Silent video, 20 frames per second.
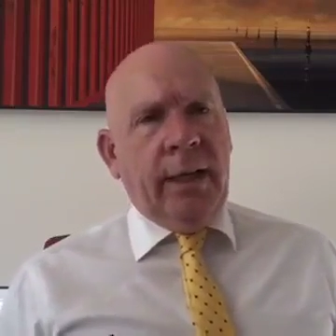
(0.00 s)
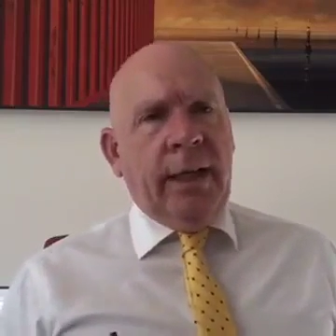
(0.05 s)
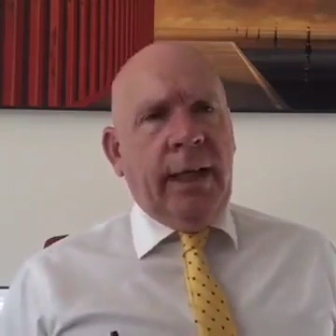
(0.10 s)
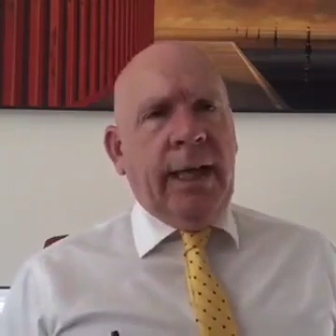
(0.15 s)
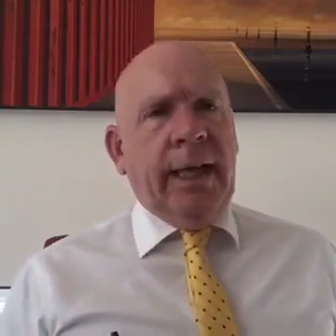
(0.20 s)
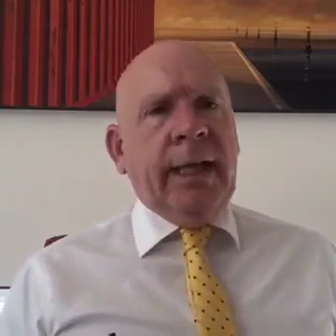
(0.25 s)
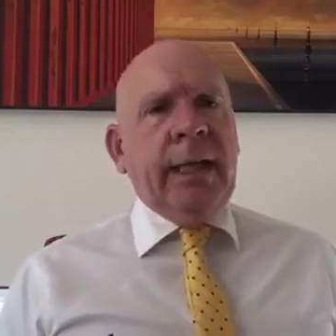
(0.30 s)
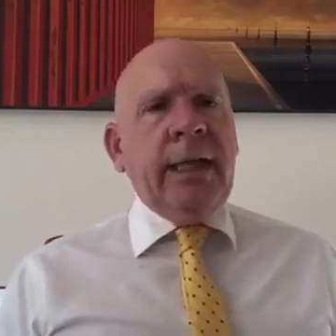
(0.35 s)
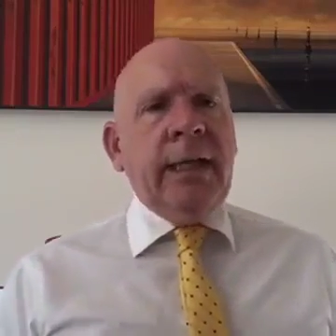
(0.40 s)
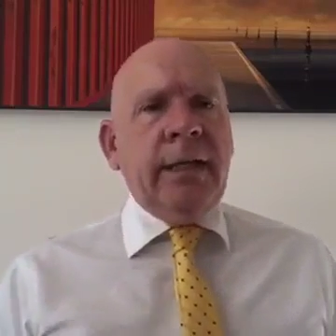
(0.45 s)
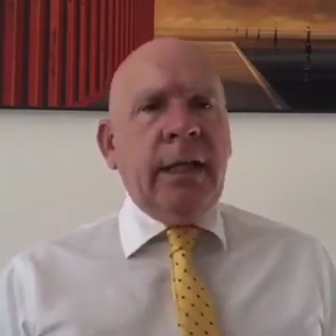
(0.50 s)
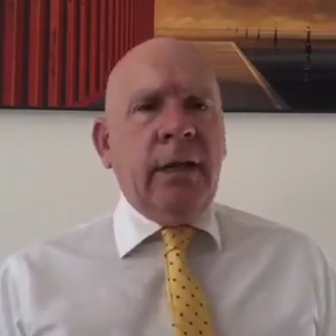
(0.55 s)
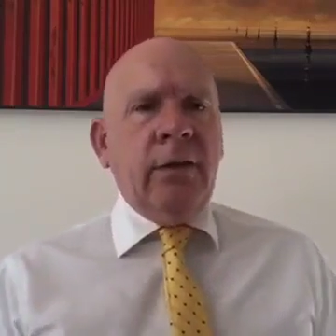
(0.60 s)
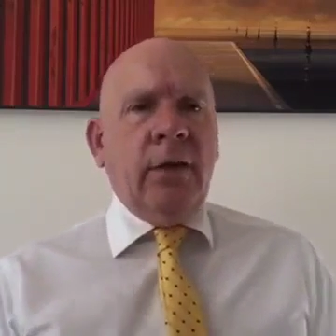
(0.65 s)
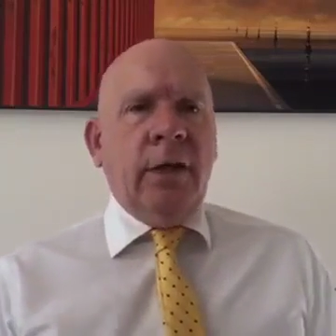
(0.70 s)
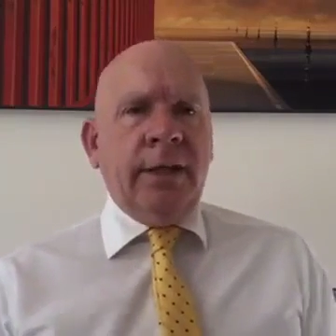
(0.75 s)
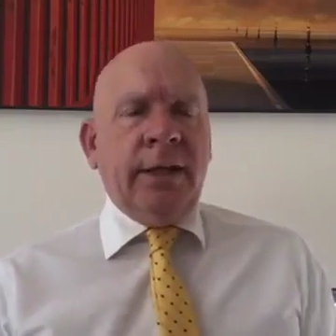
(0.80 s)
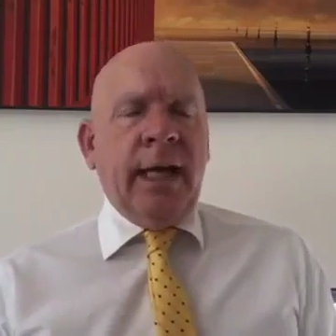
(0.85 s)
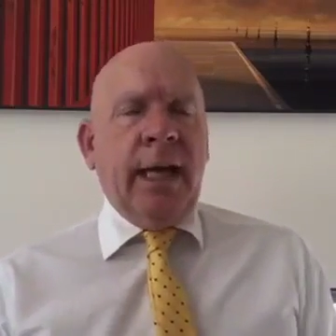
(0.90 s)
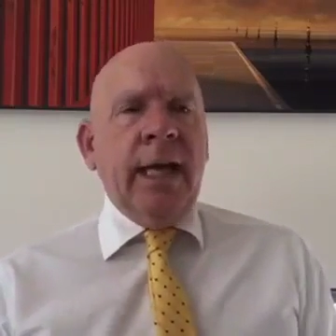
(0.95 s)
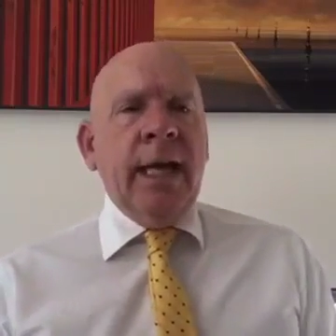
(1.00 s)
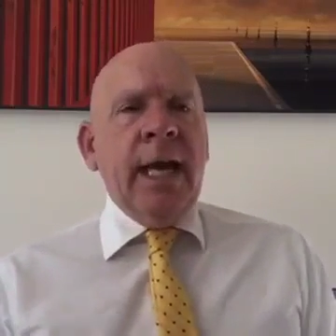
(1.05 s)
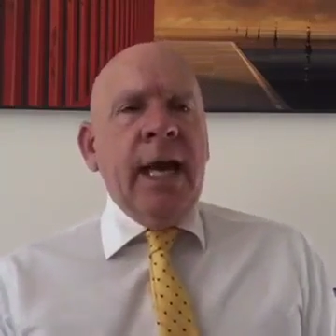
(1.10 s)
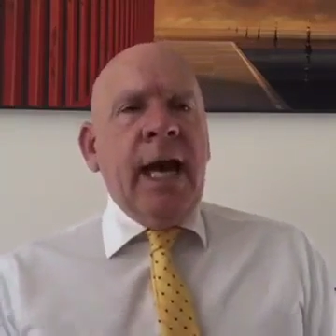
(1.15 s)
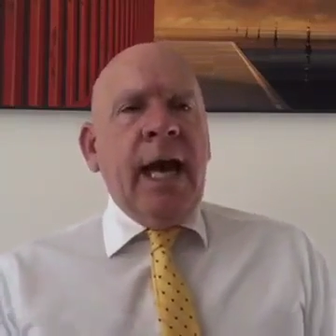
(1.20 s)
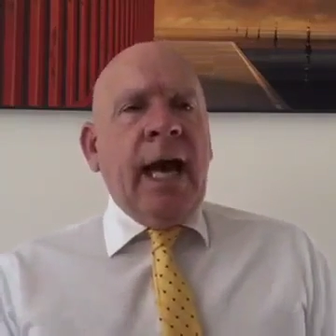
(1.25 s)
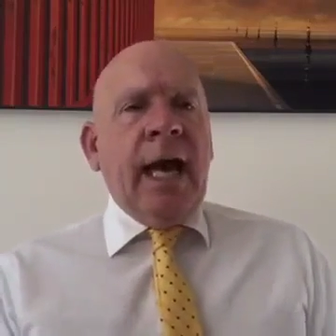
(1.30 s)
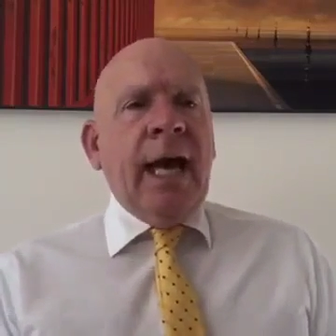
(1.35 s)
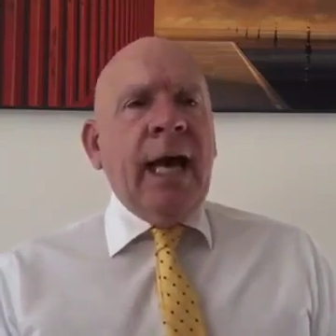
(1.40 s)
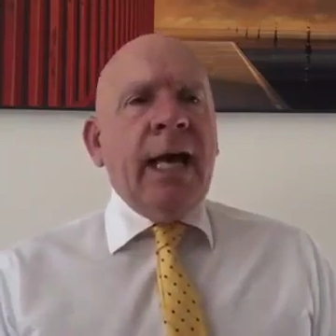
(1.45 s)
anything like that.
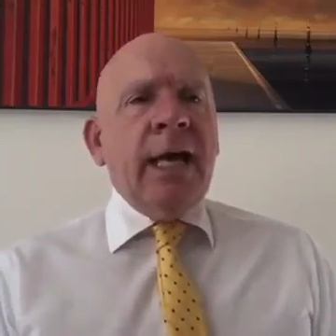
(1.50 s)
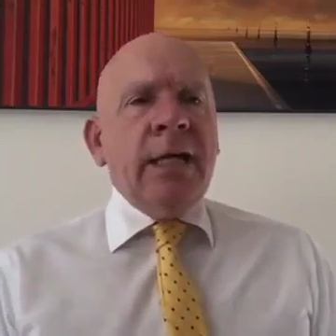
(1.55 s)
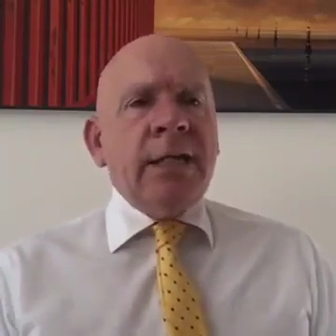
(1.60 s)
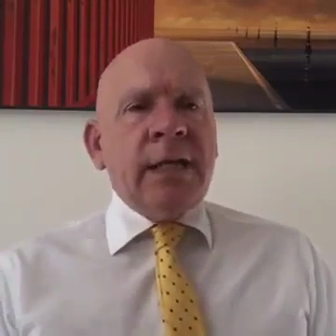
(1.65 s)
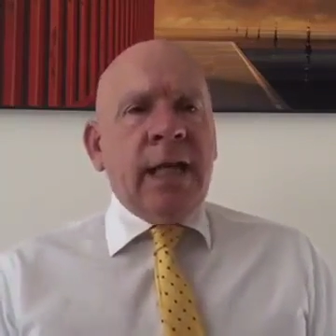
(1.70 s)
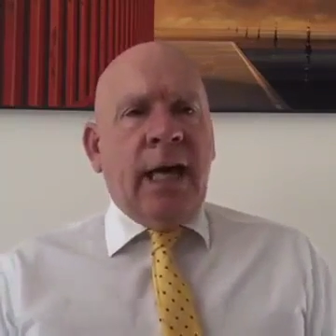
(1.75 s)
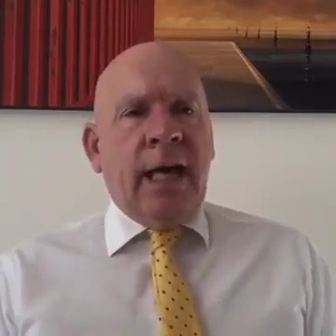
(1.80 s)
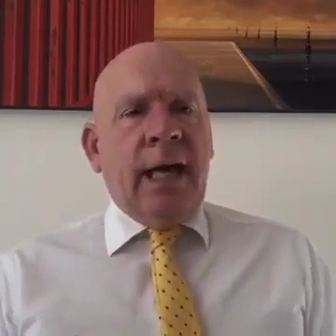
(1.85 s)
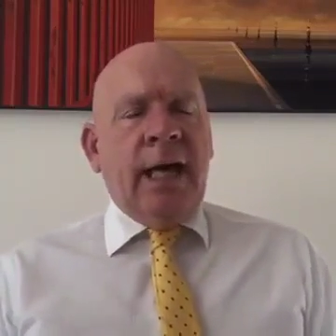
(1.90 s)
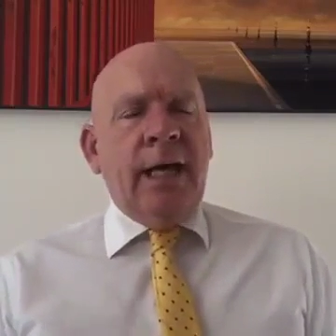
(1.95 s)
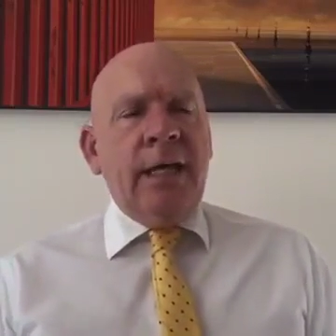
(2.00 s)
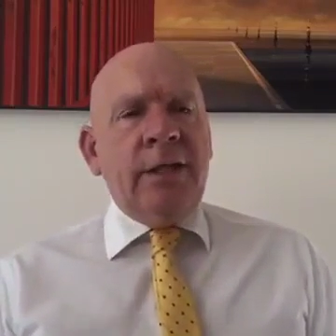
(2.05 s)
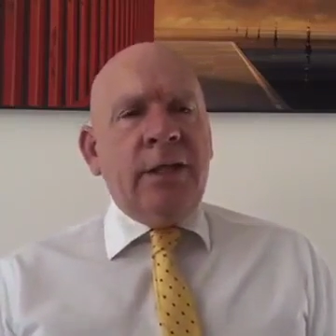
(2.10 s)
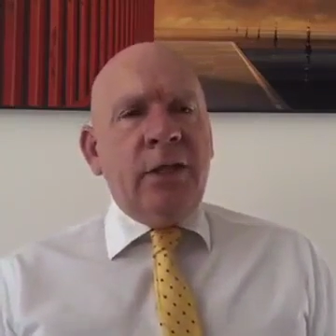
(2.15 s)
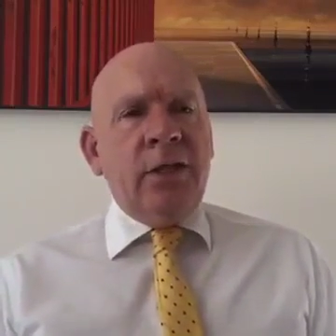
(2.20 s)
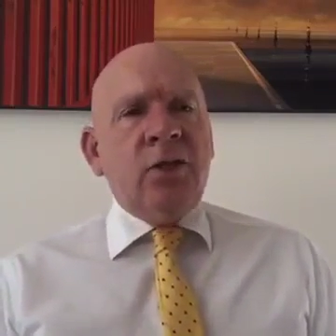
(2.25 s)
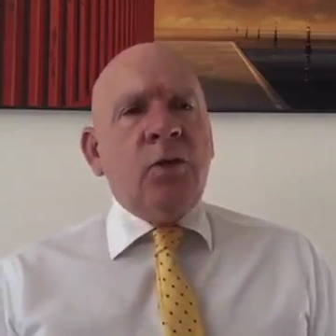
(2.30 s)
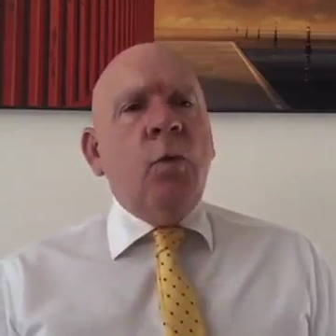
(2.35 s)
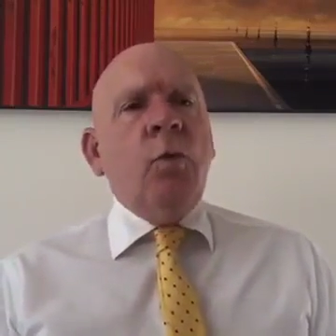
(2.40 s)
Ask agents